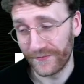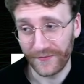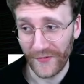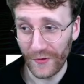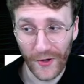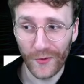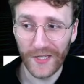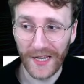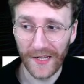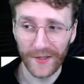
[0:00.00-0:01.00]
we're
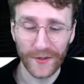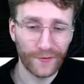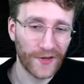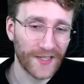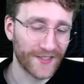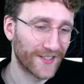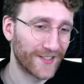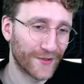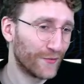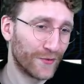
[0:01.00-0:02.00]
OTKing so fast that
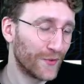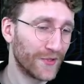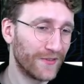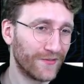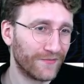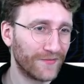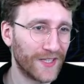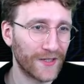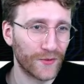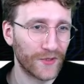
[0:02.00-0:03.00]
they don't even
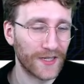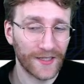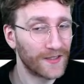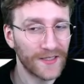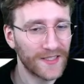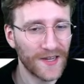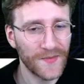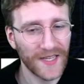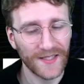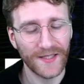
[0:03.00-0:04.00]
get through it. Like this time,
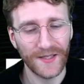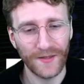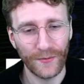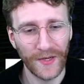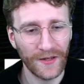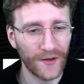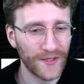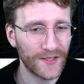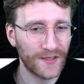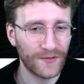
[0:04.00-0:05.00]
yes, we
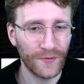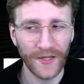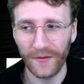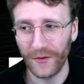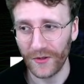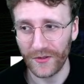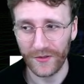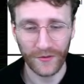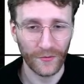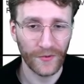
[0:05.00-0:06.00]
lost. We got
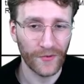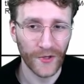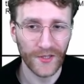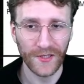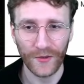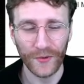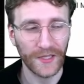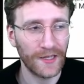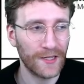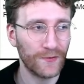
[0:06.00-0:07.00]
reversal
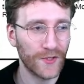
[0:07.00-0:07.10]
OTK'd with